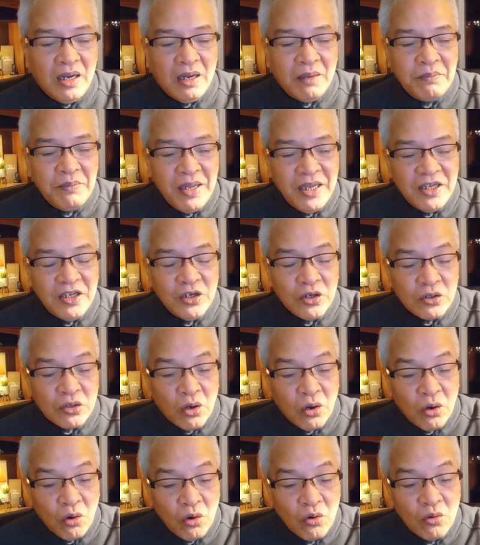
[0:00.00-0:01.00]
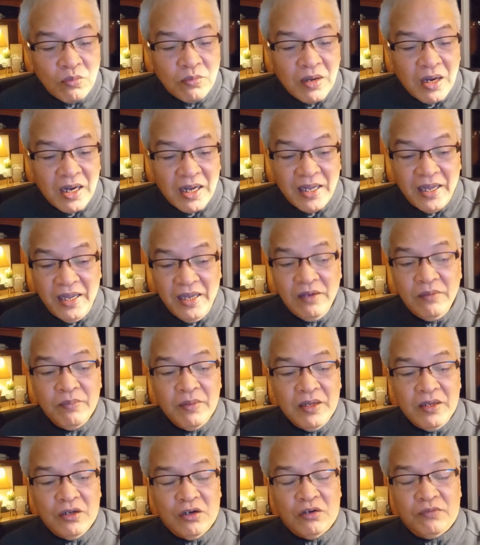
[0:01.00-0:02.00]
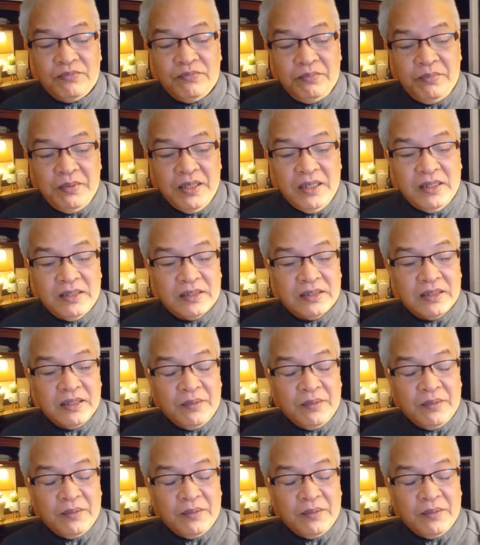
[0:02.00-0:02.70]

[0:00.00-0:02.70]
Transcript: Make your home a haven of peace.